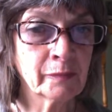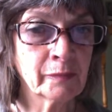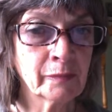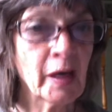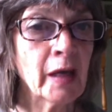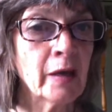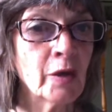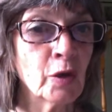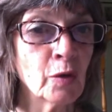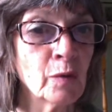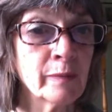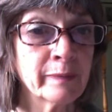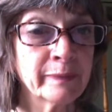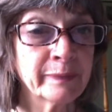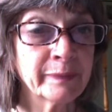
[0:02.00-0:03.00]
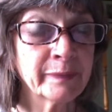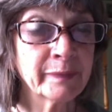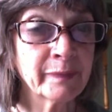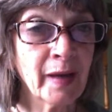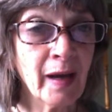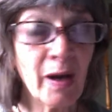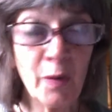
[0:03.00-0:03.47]
Hello,
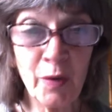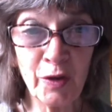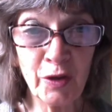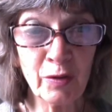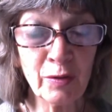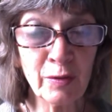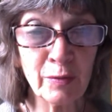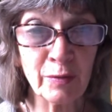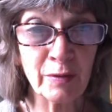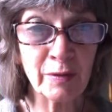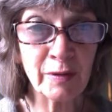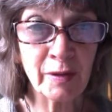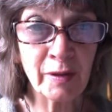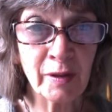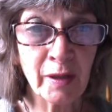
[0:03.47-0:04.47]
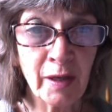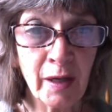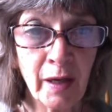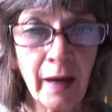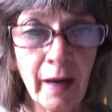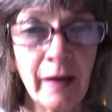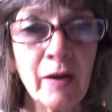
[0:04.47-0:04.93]
how are you?
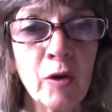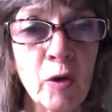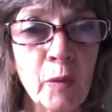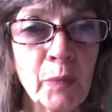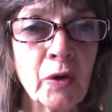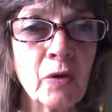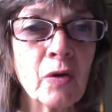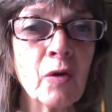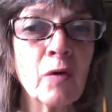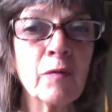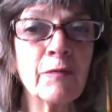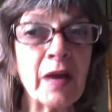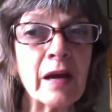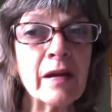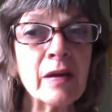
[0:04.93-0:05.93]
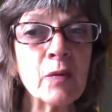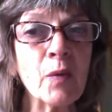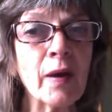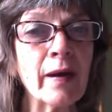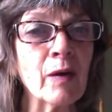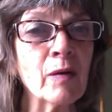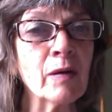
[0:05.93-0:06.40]
I hope you're all very
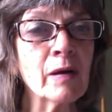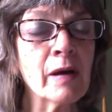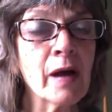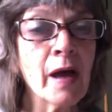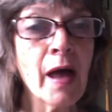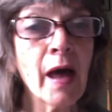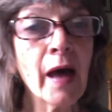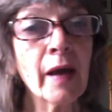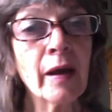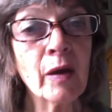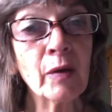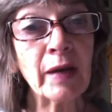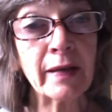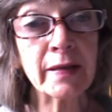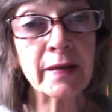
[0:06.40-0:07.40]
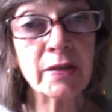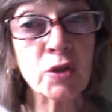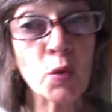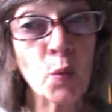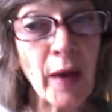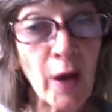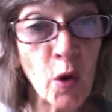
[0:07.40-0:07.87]
well, and I would like to
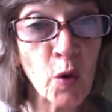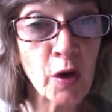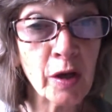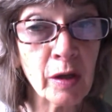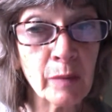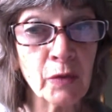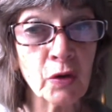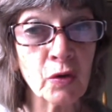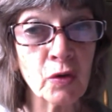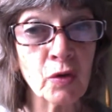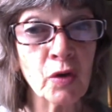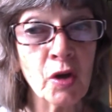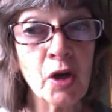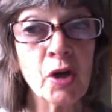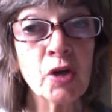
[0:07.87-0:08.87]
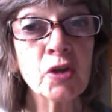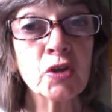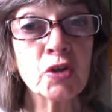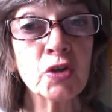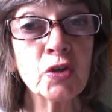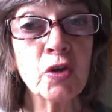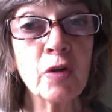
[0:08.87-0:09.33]
welcome you
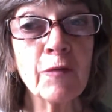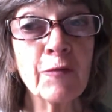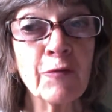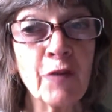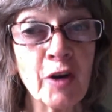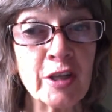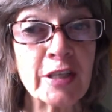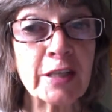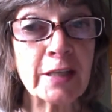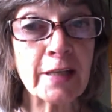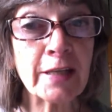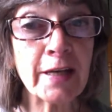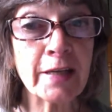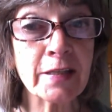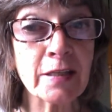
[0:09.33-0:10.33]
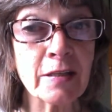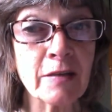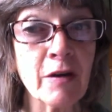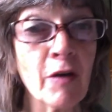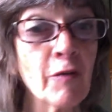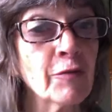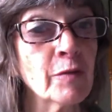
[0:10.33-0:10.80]
to your first
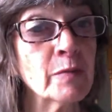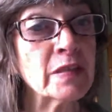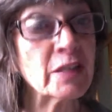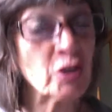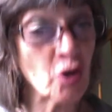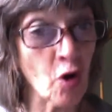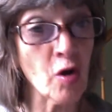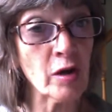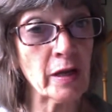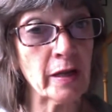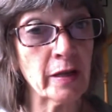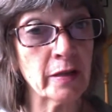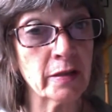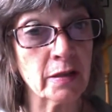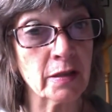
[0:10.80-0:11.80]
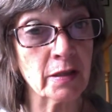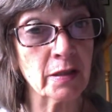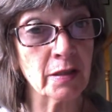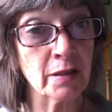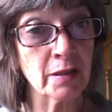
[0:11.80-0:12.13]
lesson from Scotland.